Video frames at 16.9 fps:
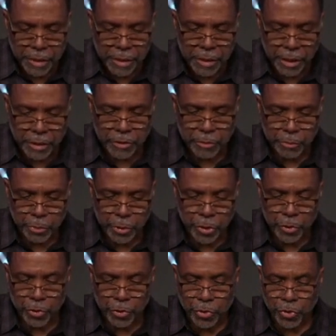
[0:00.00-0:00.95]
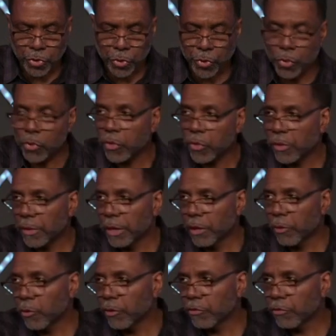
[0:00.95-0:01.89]
doesn't produce truth.
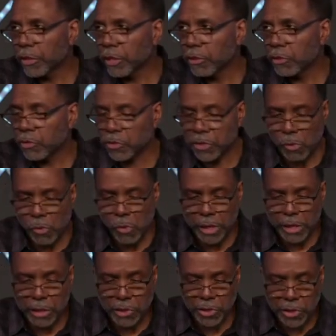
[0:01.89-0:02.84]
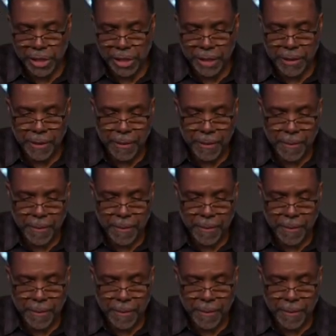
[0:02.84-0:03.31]
It reveals what? Sin,